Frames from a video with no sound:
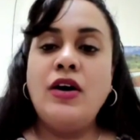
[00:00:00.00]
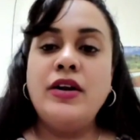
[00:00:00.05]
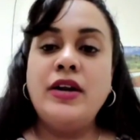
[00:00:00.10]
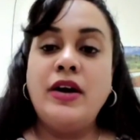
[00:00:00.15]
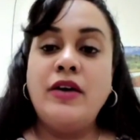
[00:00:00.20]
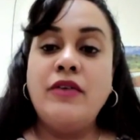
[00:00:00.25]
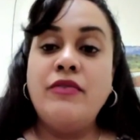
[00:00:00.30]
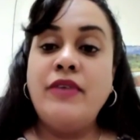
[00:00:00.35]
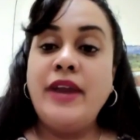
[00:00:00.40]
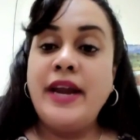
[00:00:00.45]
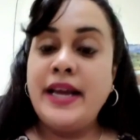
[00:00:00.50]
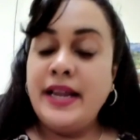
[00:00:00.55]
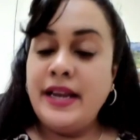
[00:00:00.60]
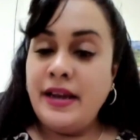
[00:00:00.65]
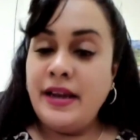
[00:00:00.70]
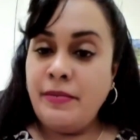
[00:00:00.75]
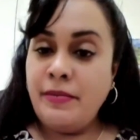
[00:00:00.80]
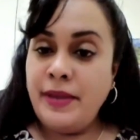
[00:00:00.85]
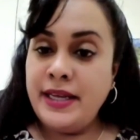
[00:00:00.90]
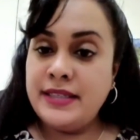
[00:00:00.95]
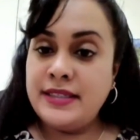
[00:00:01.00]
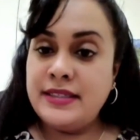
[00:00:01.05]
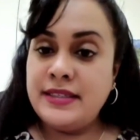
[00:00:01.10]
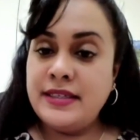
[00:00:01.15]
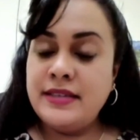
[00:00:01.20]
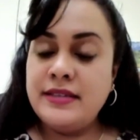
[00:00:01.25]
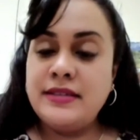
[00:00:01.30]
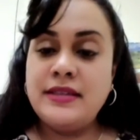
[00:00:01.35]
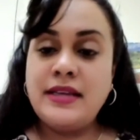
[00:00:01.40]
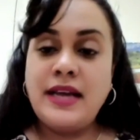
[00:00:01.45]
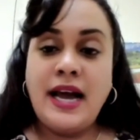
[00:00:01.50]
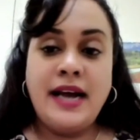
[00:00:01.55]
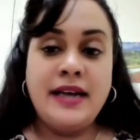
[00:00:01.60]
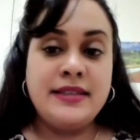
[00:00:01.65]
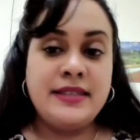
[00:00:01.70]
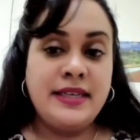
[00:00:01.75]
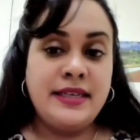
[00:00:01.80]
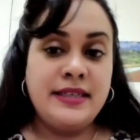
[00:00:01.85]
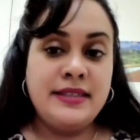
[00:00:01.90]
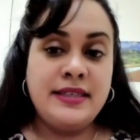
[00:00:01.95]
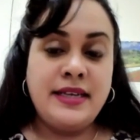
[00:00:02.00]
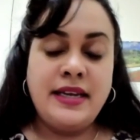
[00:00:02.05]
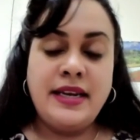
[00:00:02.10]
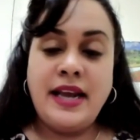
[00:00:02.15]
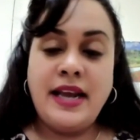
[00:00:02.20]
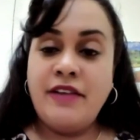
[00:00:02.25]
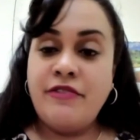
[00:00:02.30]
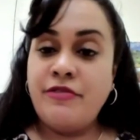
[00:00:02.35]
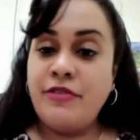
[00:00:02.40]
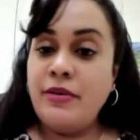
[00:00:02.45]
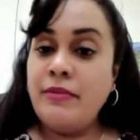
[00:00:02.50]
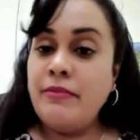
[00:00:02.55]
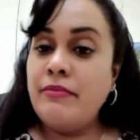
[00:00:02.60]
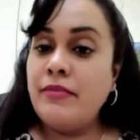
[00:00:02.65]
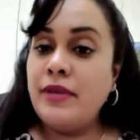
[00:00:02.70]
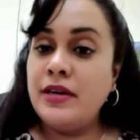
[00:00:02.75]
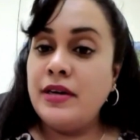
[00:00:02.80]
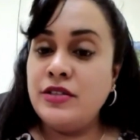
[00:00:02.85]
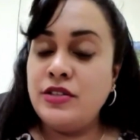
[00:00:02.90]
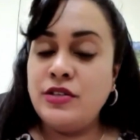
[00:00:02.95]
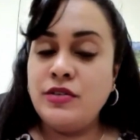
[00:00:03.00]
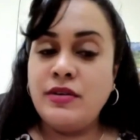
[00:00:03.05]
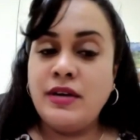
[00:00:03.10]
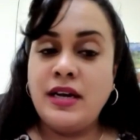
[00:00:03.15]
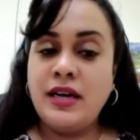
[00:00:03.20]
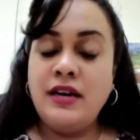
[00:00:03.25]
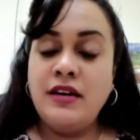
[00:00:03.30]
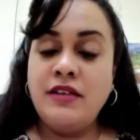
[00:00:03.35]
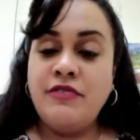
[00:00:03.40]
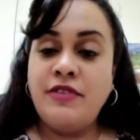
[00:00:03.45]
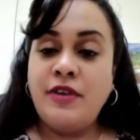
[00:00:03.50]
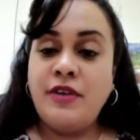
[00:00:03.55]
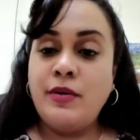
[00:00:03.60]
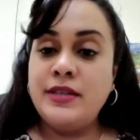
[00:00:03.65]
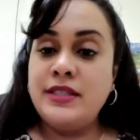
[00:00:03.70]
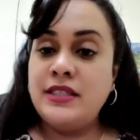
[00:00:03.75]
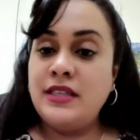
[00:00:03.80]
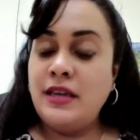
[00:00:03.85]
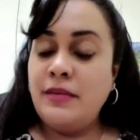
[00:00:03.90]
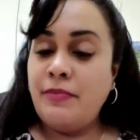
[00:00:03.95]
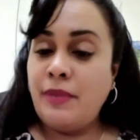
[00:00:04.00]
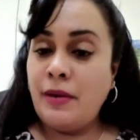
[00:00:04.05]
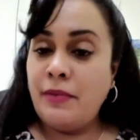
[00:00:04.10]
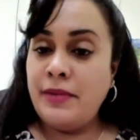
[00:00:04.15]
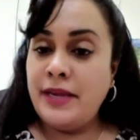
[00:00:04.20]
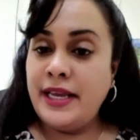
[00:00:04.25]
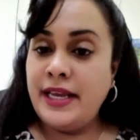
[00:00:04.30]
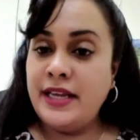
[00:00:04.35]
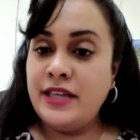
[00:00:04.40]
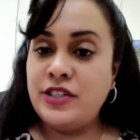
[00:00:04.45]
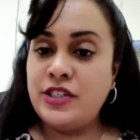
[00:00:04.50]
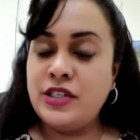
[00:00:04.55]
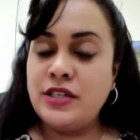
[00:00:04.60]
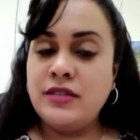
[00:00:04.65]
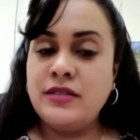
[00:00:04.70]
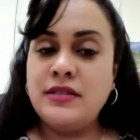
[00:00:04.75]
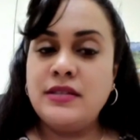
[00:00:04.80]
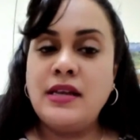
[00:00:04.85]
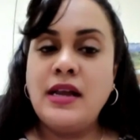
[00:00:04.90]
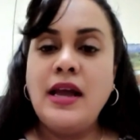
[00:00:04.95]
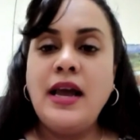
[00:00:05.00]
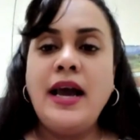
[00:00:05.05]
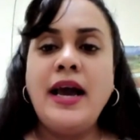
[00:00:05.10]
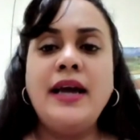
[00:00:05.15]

on a regular basis. As I said, every month you can look forward to the publications,